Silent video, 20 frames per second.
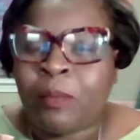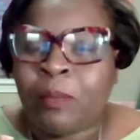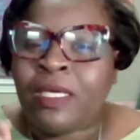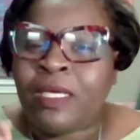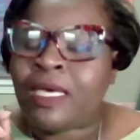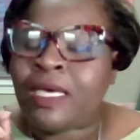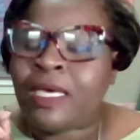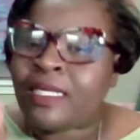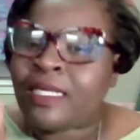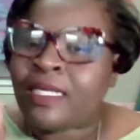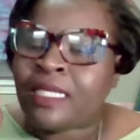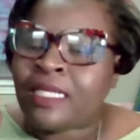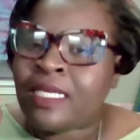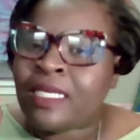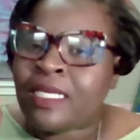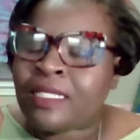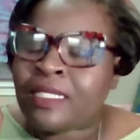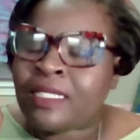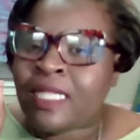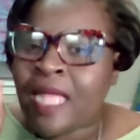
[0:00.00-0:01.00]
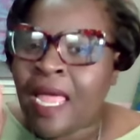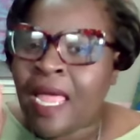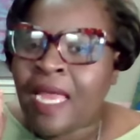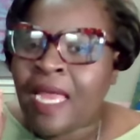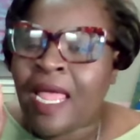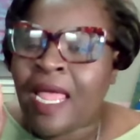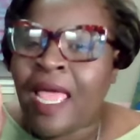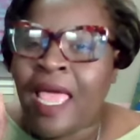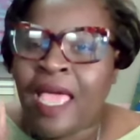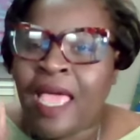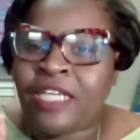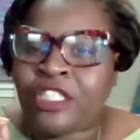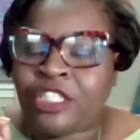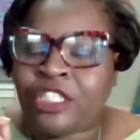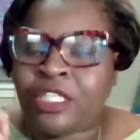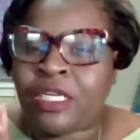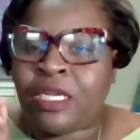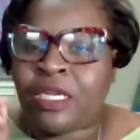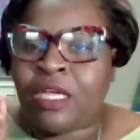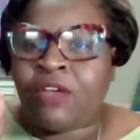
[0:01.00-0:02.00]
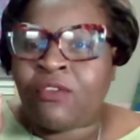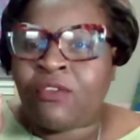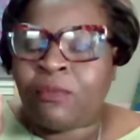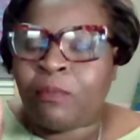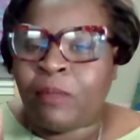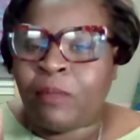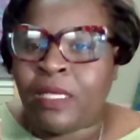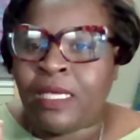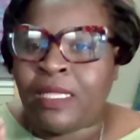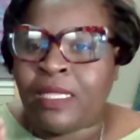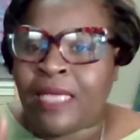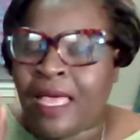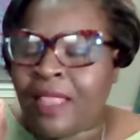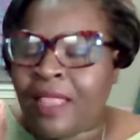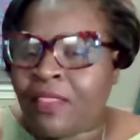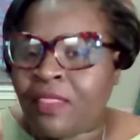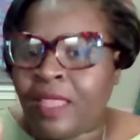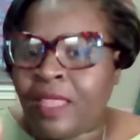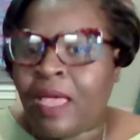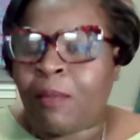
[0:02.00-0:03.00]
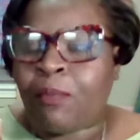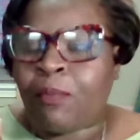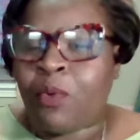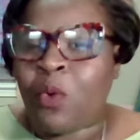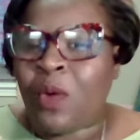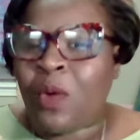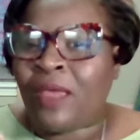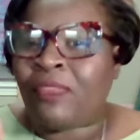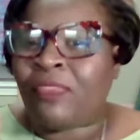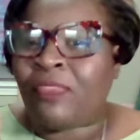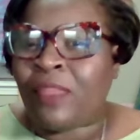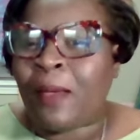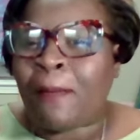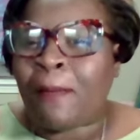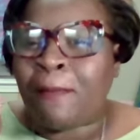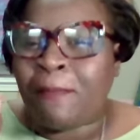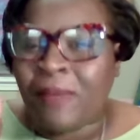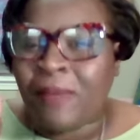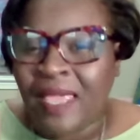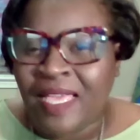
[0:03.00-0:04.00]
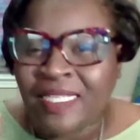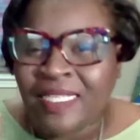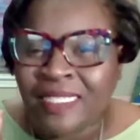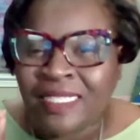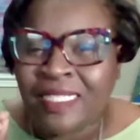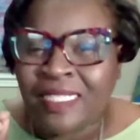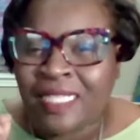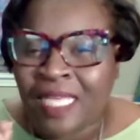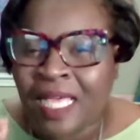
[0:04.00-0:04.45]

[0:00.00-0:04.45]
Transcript: because is that action of me at that point the best